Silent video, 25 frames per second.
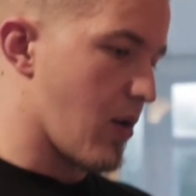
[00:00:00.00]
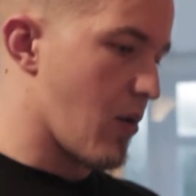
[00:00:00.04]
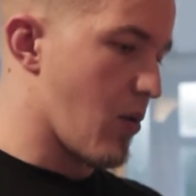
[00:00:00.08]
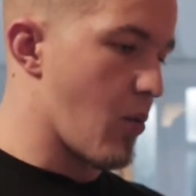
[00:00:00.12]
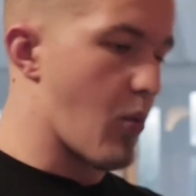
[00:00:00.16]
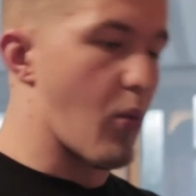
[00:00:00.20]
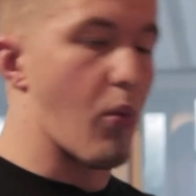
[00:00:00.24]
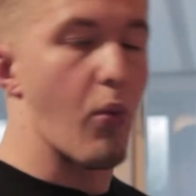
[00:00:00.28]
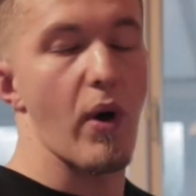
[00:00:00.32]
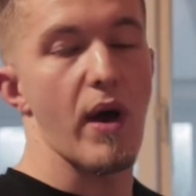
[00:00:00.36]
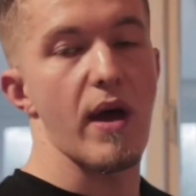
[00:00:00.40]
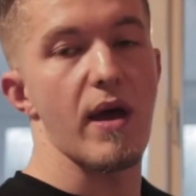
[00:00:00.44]

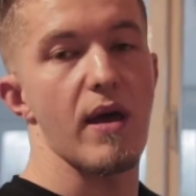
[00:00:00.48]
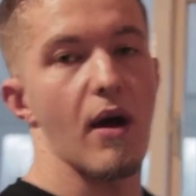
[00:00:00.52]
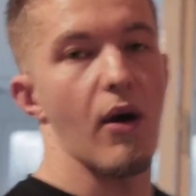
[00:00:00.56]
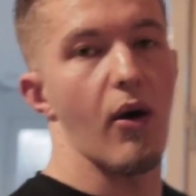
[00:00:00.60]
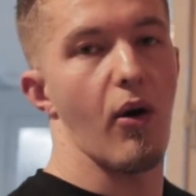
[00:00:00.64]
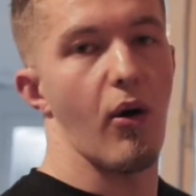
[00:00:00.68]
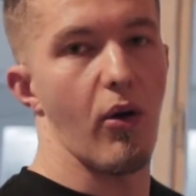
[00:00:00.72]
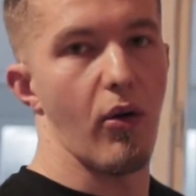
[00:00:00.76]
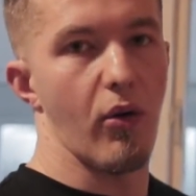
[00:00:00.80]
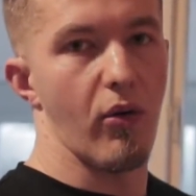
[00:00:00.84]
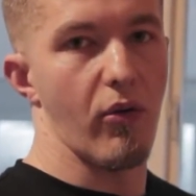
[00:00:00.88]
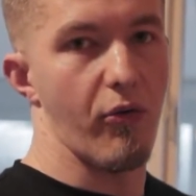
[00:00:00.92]
way
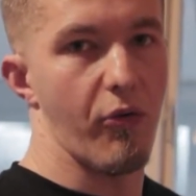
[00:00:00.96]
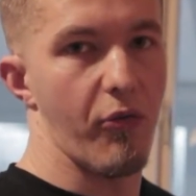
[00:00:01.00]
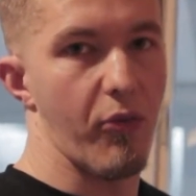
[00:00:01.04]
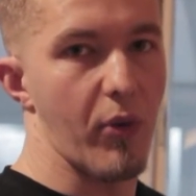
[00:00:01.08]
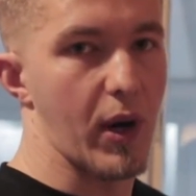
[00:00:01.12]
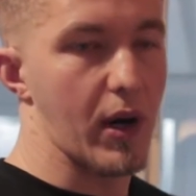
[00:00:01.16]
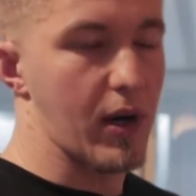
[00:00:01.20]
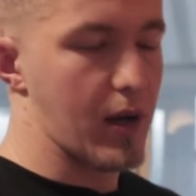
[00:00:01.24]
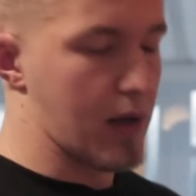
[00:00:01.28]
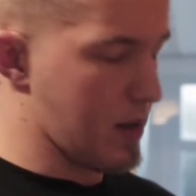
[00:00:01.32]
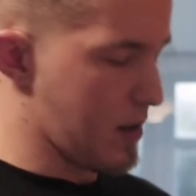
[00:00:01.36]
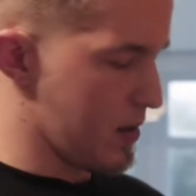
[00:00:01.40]

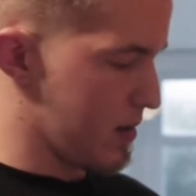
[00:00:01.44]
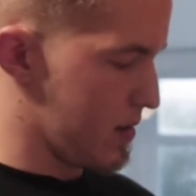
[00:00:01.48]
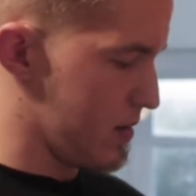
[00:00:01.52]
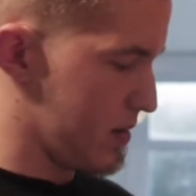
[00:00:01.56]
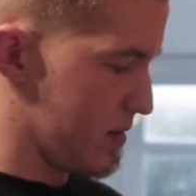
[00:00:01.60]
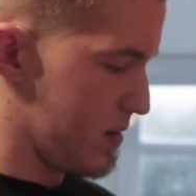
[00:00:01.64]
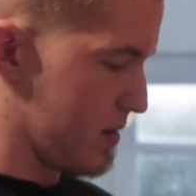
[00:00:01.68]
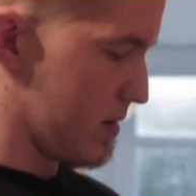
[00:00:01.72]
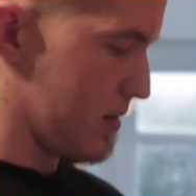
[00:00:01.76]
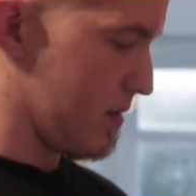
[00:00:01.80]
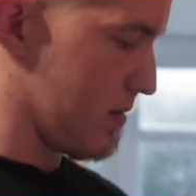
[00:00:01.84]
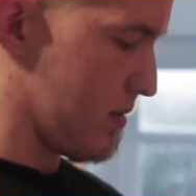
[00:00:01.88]
over
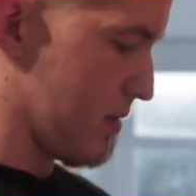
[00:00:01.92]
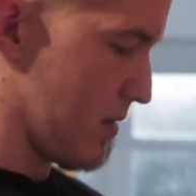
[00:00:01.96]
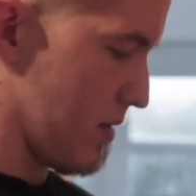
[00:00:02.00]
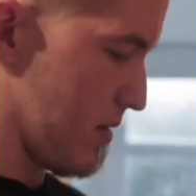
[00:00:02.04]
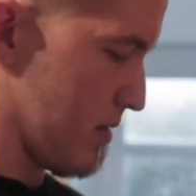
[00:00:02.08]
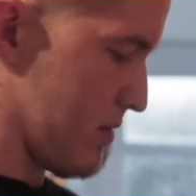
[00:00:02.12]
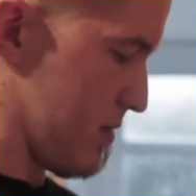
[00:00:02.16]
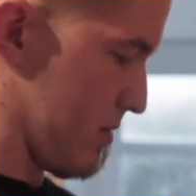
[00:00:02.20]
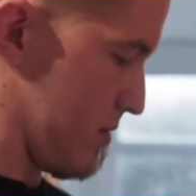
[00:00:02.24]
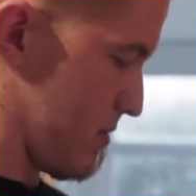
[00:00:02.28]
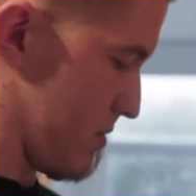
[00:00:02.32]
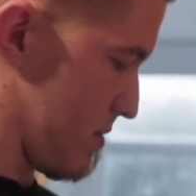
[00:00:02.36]

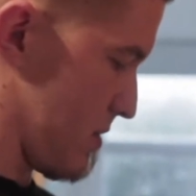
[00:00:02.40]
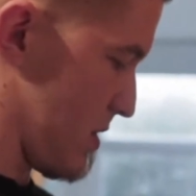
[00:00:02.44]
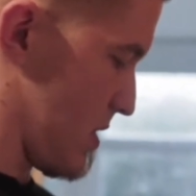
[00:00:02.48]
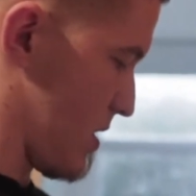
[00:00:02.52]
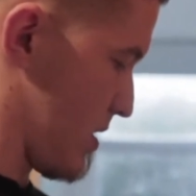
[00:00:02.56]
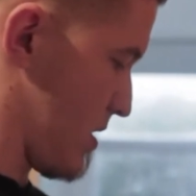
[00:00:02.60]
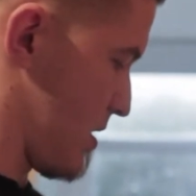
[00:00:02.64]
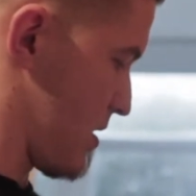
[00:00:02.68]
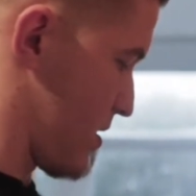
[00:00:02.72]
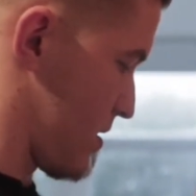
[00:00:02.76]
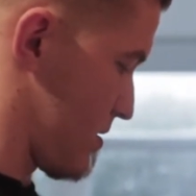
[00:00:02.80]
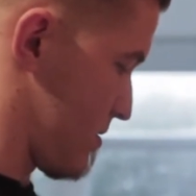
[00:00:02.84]

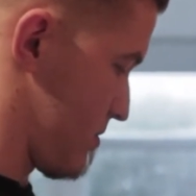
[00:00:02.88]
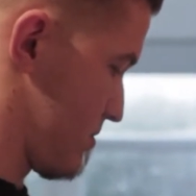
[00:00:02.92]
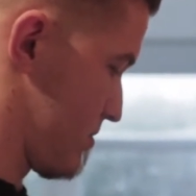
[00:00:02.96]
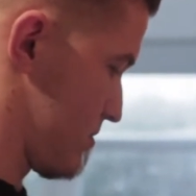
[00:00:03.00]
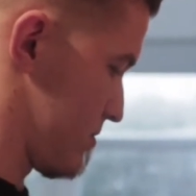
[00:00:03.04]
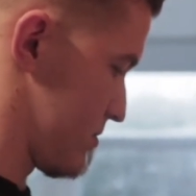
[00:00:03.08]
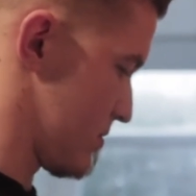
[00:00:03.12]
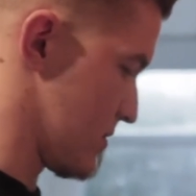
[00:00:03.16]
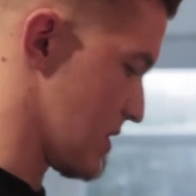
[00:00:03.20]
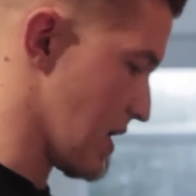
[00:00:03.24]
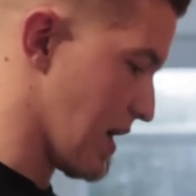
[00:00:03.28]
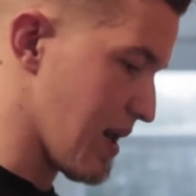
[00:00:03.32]

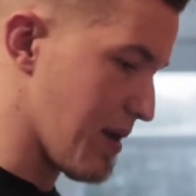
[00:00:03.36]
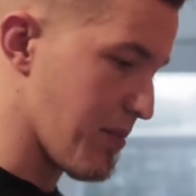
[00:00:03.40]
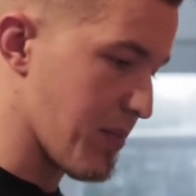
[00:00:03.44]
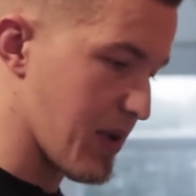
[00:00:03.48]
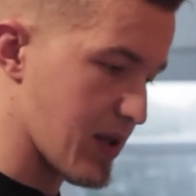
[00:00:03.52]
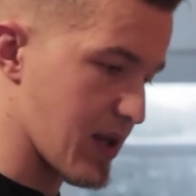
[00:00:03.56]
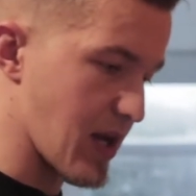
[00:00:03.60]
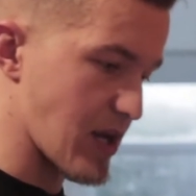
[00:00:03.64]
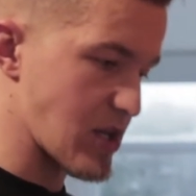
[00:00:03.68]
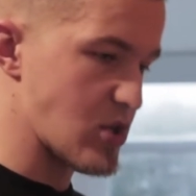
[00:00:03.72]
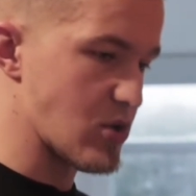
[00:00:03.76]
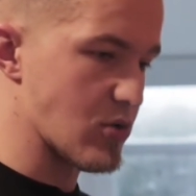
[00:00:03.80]
the limit
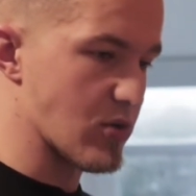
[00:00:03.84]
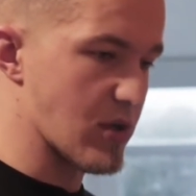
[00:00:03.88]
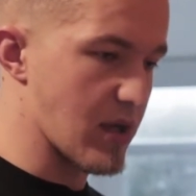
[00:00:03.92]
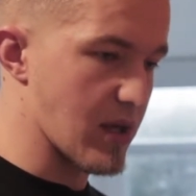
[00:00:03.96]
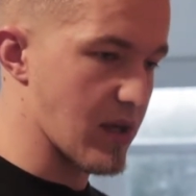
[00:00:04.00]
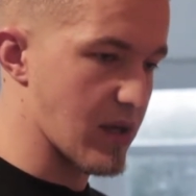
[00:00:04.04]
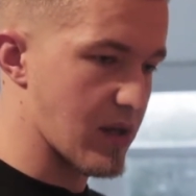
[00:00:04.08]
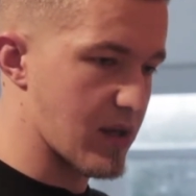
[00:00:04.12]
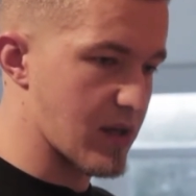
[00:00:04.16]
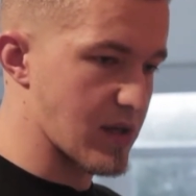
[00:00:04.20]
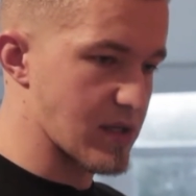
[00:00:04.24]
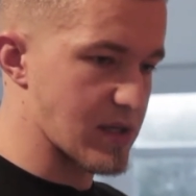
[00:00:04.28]
that you
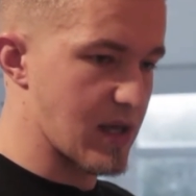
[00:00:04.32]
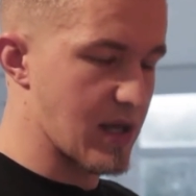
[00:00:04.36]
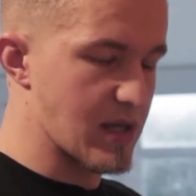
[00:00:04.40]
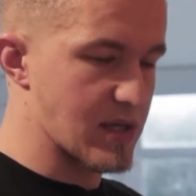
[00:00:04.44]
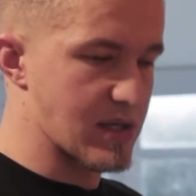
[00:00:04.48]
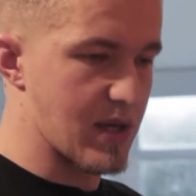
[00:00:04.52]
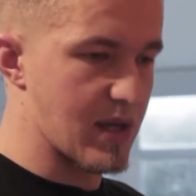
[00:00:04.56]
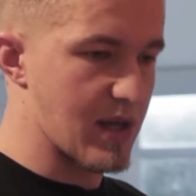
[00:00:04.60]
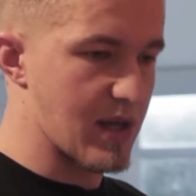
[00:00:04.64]
need, because they say